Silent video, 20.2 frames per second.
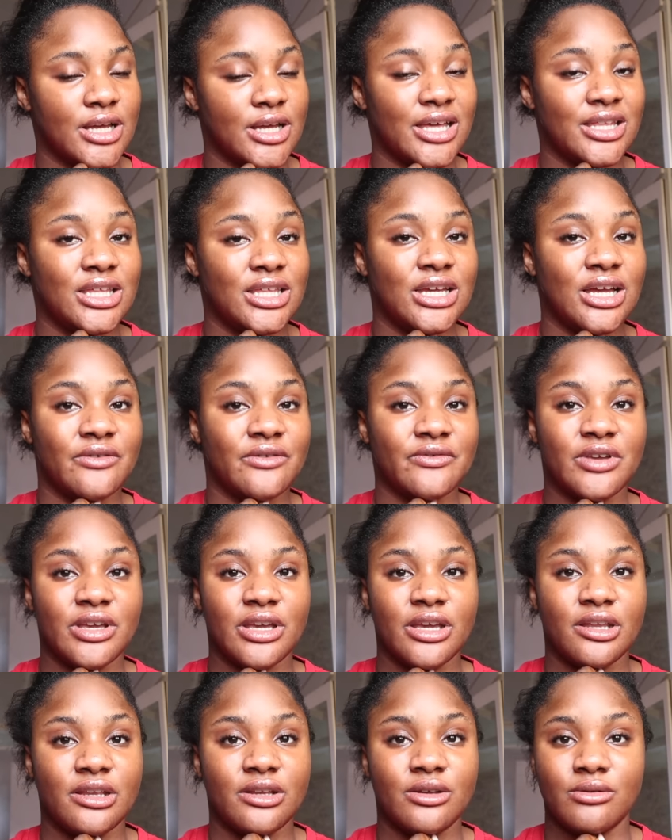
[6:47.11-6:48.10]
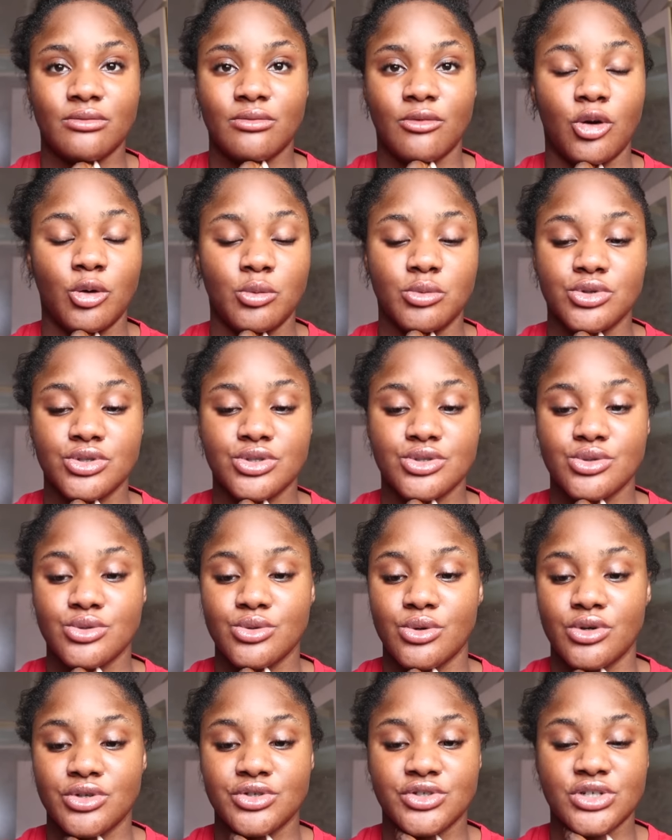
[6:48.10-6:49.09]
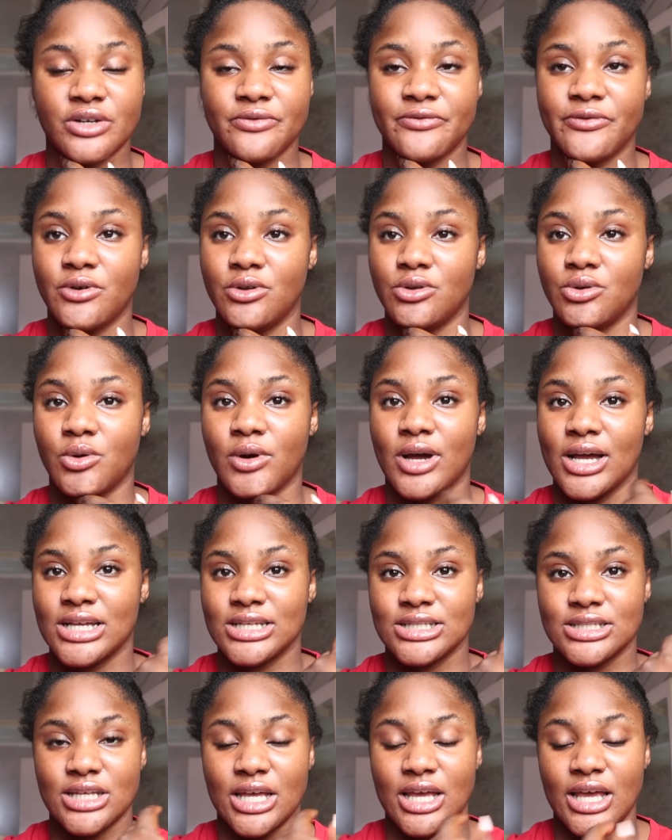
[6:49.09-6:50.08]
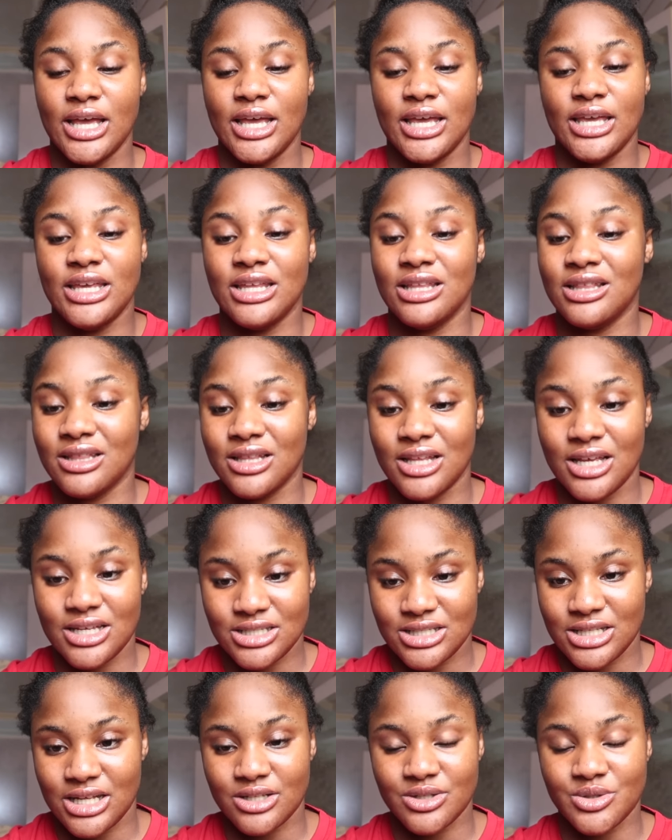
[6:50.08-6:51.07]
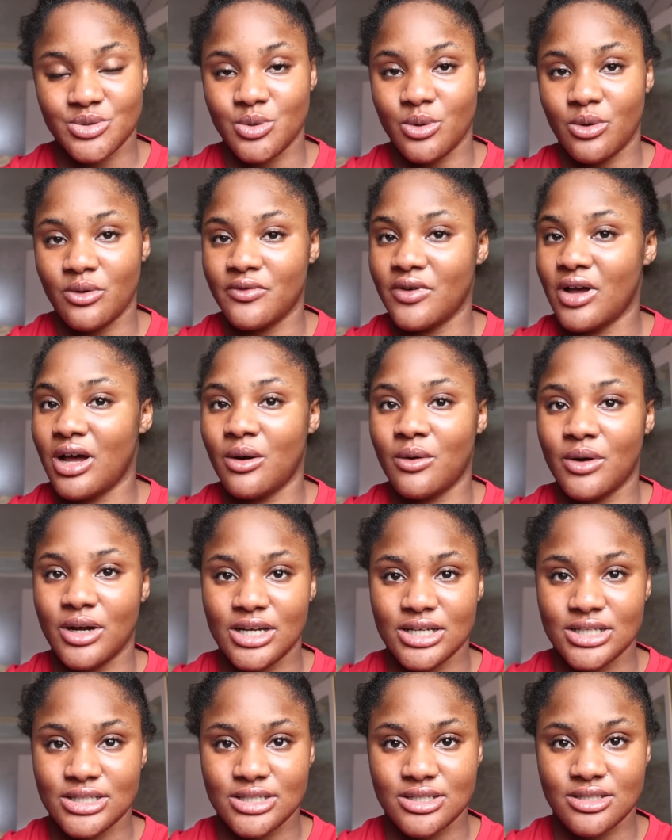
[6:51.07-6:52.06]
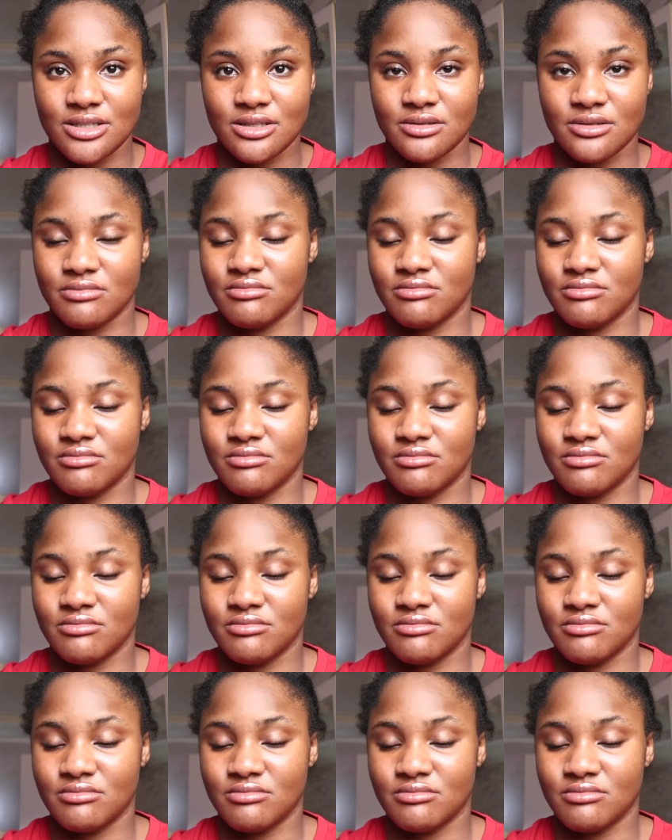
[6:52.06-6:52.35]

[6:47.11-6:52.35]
I think I've gained almost 200 followers in less than 12 hours.